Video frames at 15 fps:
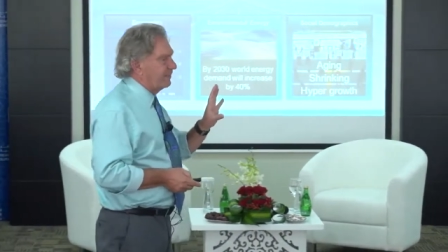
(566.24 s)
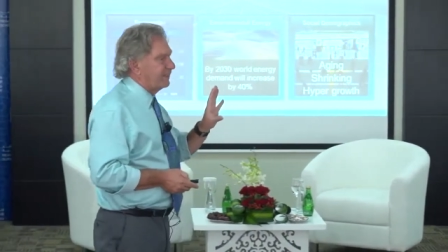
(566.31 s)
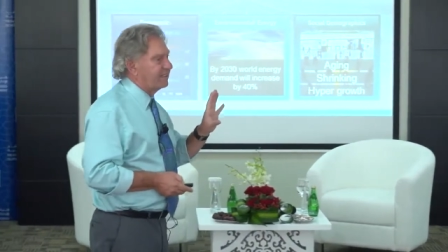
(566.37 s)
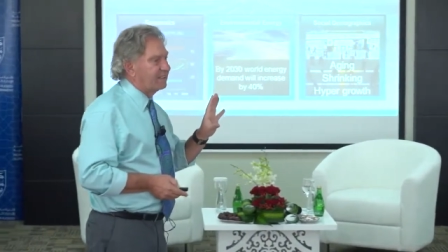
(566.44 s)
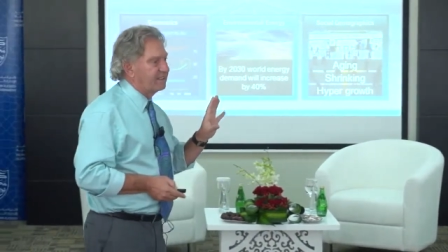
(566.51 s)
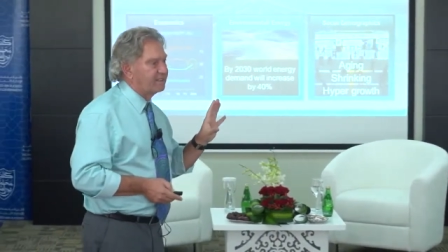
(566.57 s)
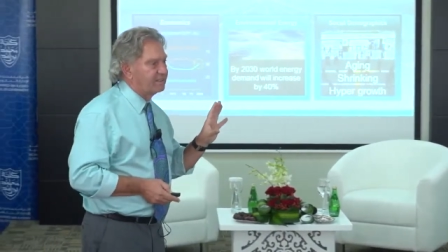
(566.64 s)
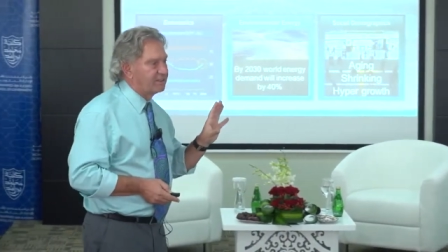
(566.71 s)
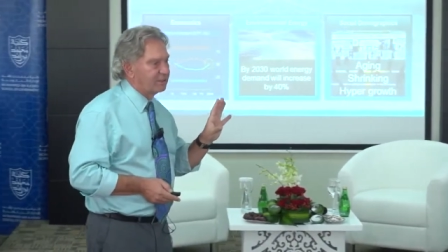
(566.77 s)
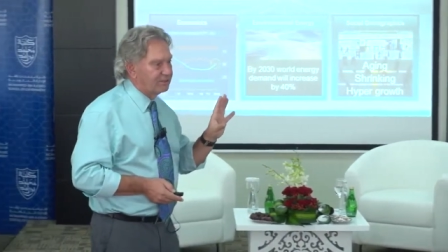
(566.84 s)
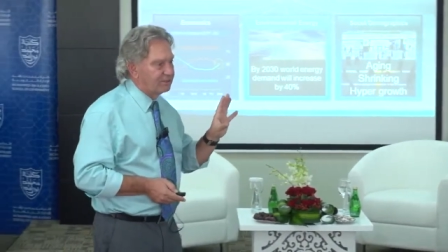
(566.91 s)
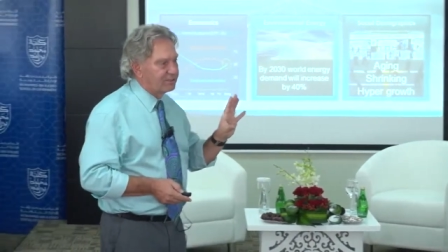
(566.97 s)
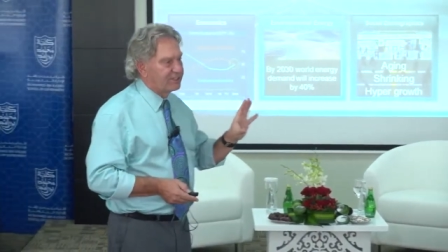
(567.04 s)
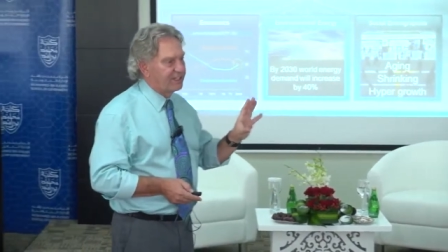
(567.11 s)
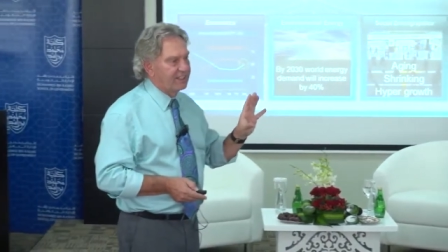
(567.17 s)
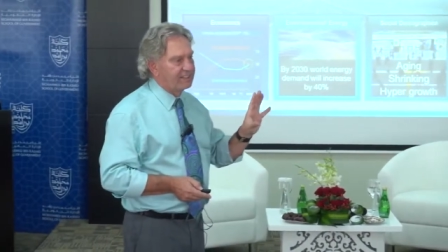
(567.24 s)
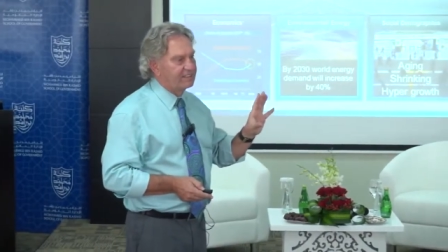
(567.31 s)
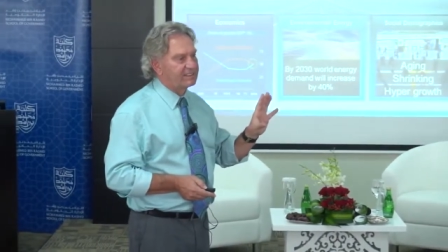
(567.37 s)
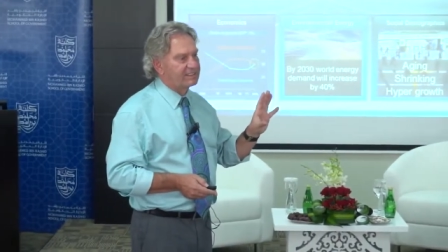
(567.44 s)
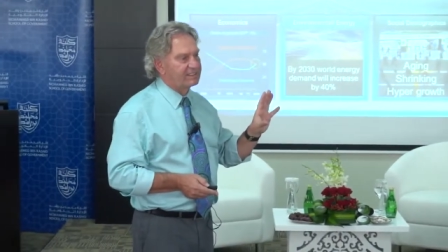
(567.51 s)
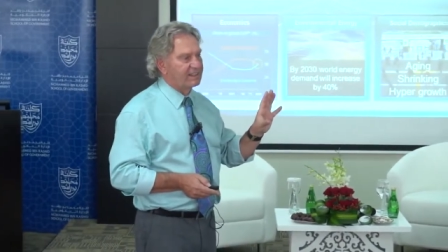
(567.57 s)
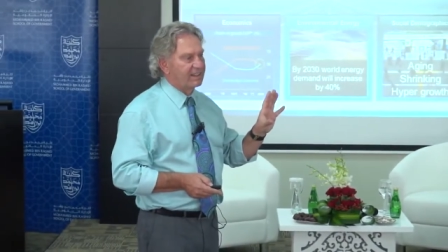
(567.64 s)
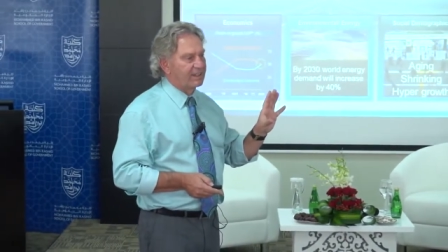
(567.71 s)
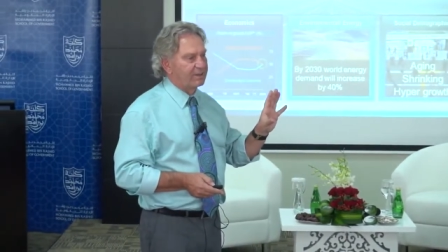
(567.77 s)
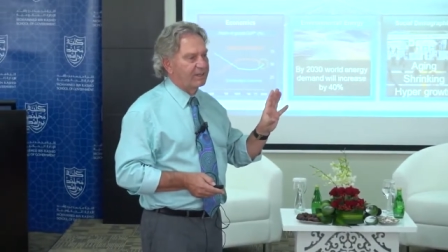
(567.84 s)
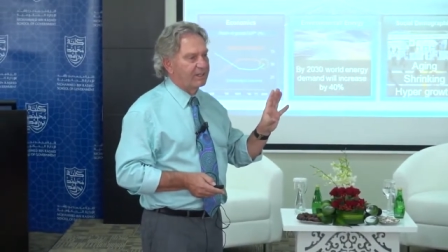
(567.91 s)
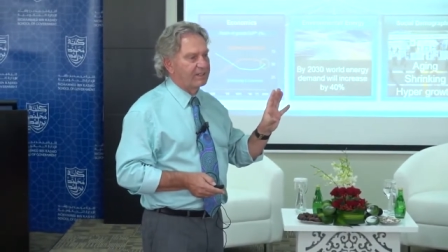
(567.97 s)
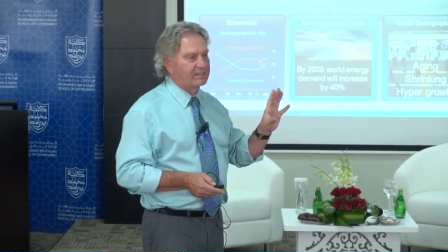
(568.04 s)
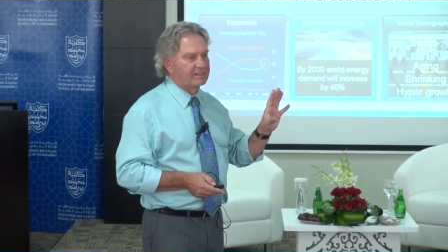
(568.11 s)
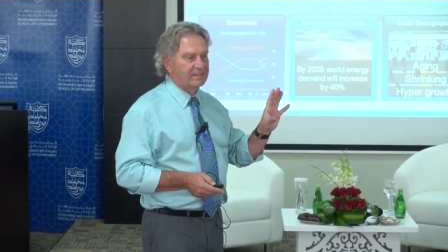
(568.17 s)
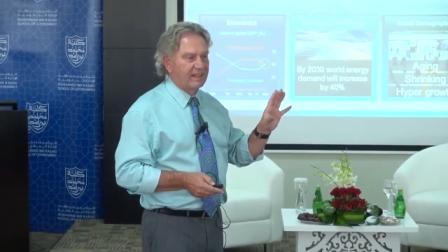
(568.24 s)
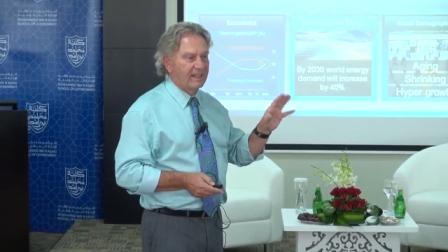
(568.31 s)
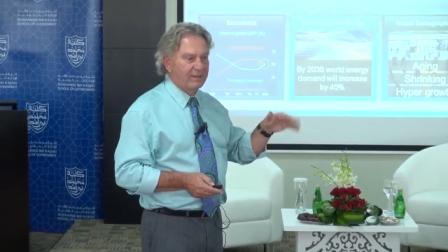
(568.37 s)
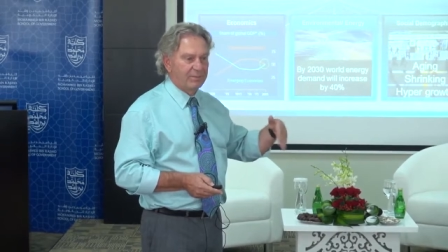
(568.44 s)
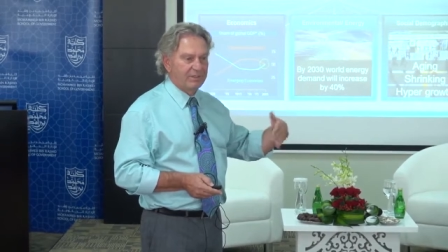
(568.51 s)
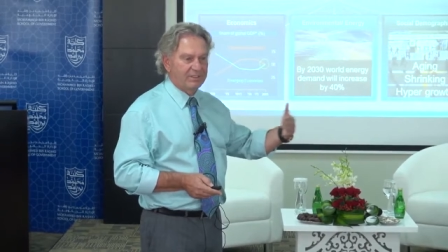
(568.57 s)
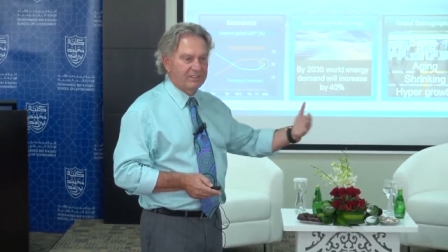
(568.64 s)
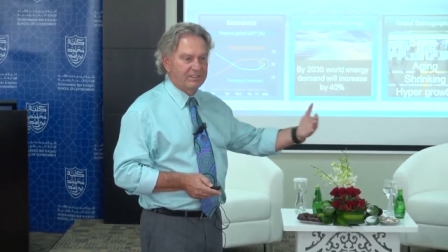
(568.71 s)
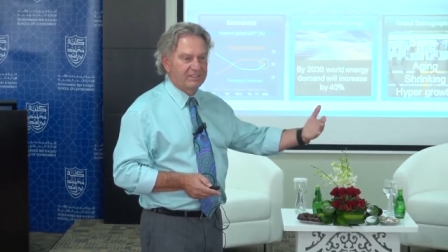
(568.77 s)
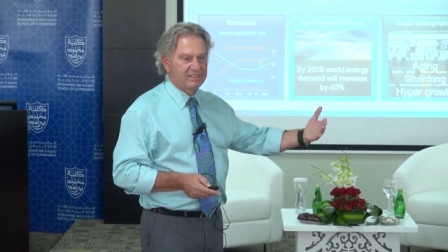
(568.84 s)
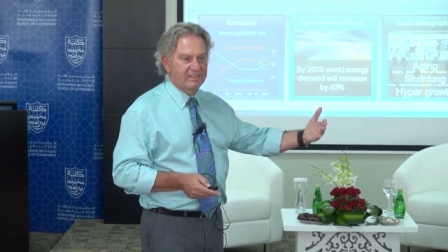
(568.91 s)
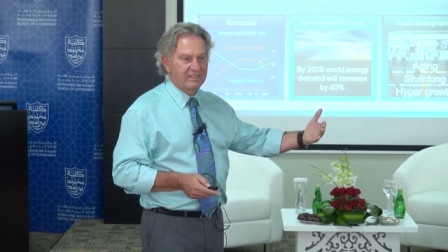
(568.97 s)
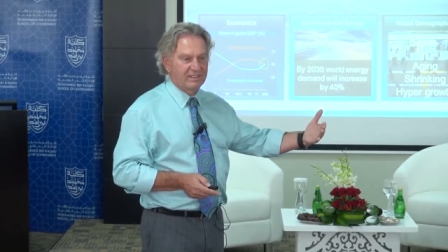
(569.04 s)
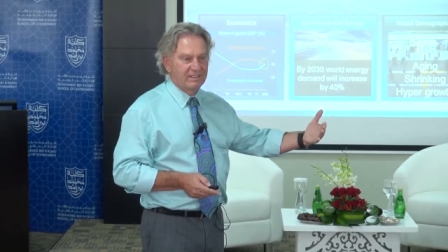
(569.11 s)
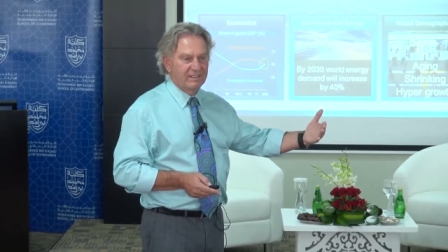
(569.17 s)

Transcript: we don't change our habits,